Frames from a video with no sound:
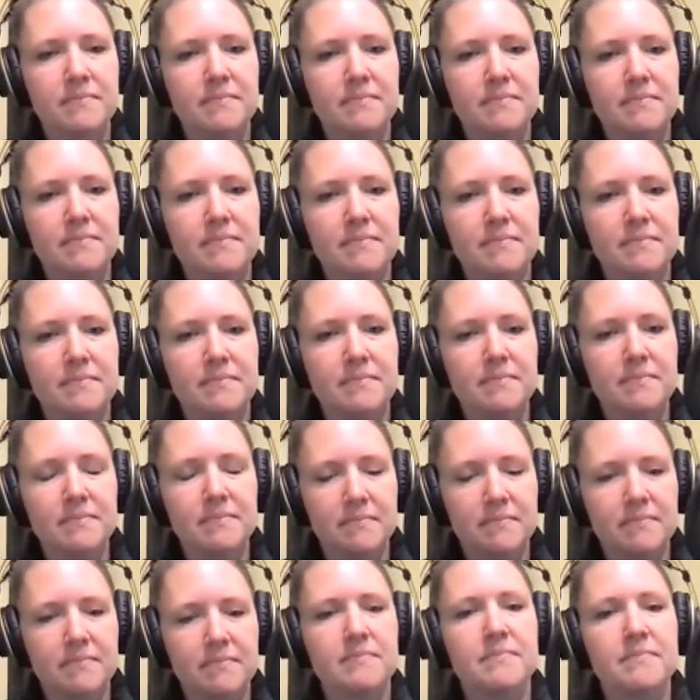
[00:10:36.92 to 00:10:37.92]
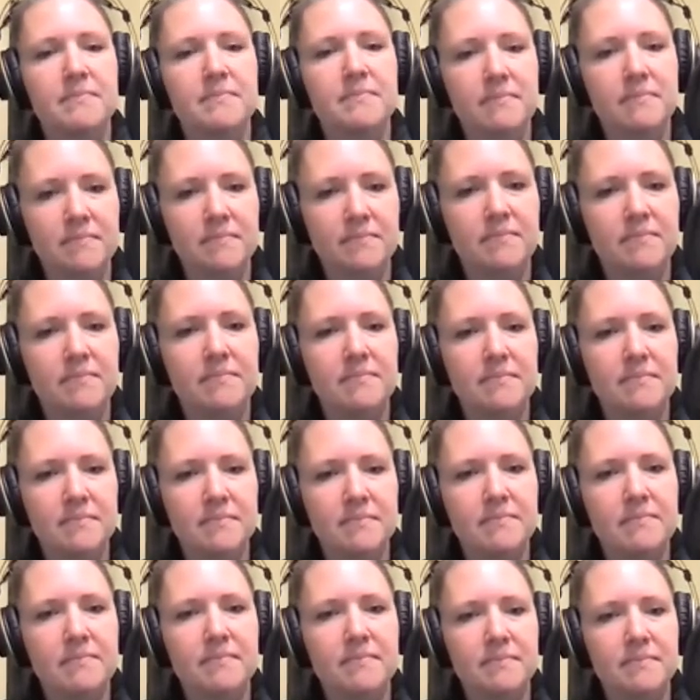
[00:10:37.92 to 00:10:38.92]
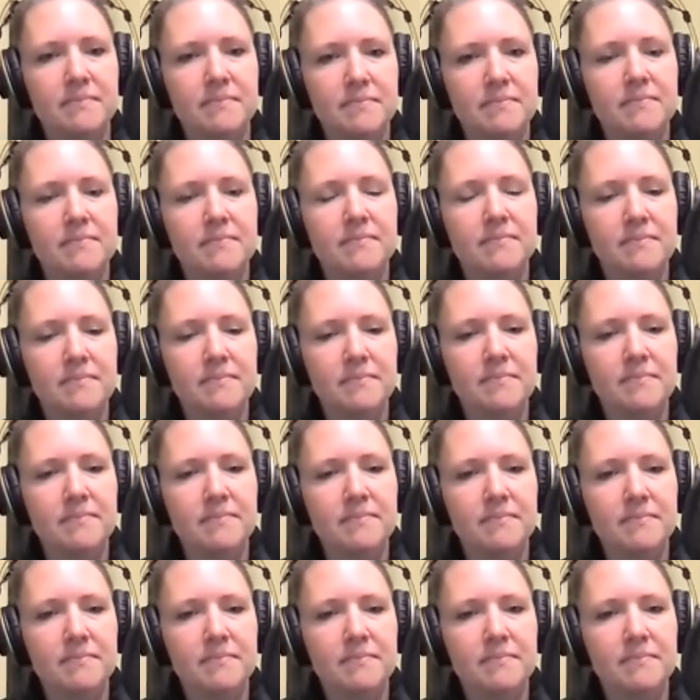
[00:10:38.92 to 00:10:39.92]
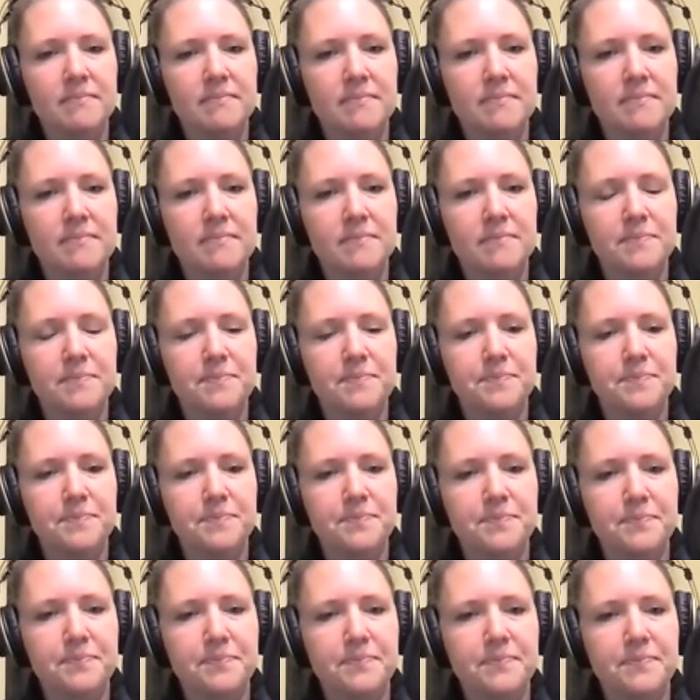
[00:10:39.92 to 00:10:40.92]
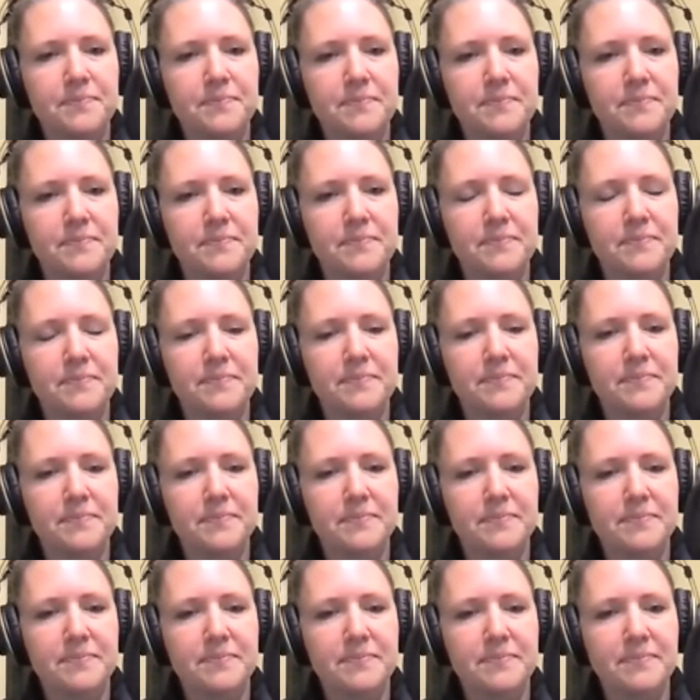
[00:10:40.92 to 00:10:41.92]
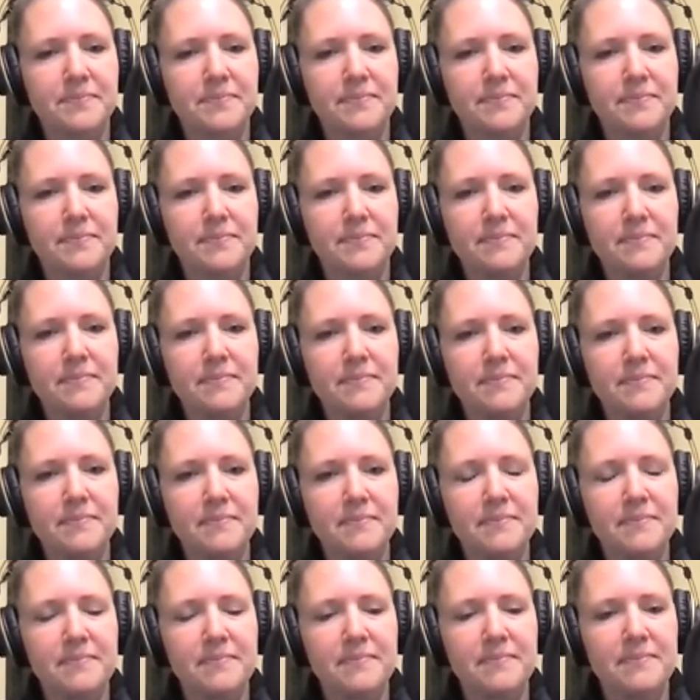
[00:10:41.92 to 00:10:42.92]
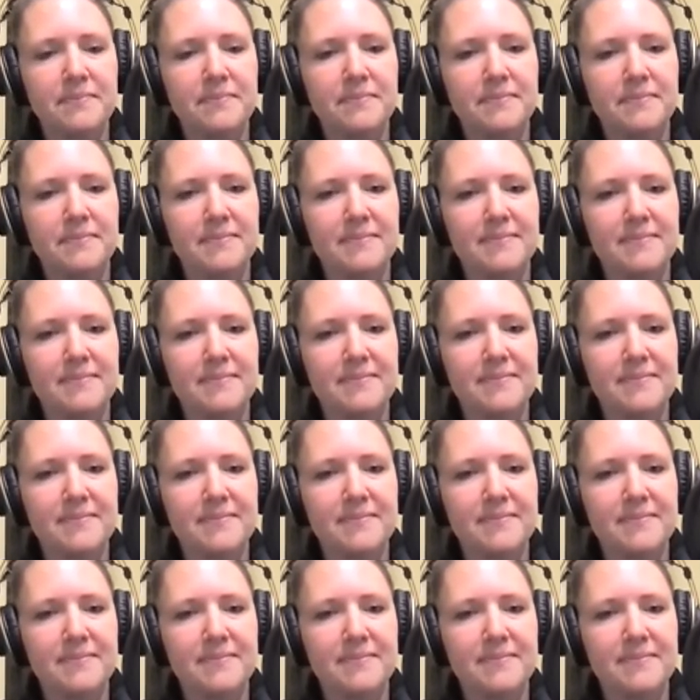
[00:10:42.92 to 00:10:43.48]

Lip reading: No words are spoken by the person on screen.